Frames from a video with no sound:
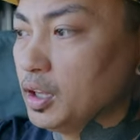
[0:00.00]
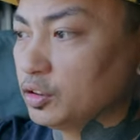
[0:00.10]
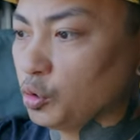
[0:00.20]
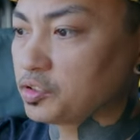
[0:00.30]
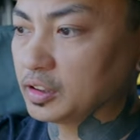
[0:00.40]

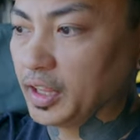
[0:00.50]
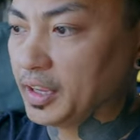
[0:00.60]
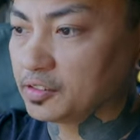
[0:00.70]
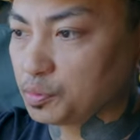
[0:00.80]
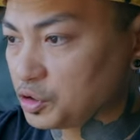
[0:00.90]
those
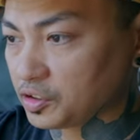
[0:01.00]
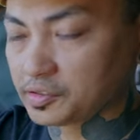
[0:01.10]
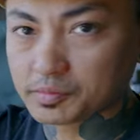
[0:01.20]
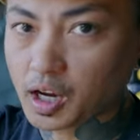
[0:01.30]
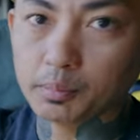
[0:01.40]
legs would just
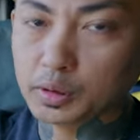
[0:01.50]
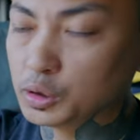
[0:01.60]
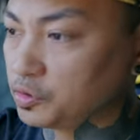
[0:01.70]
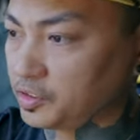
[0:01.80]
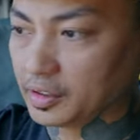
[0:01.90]
come
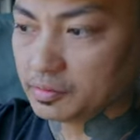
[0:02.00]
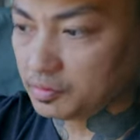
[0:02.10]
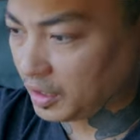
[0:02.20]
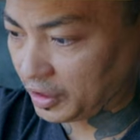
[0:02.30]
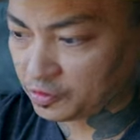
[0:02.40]
loose and
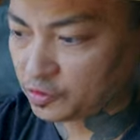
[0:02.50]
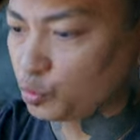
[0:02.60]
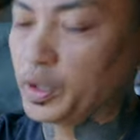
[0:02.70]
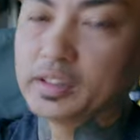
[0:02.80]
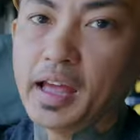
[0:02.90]
kind of
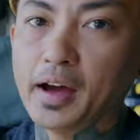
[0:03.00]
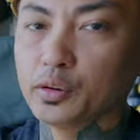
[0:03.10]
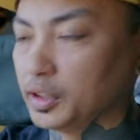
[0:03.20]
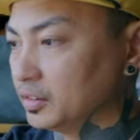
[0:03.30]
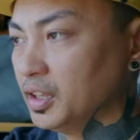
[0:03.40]
swing
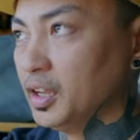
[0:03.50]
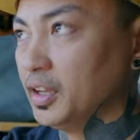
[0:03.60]
down and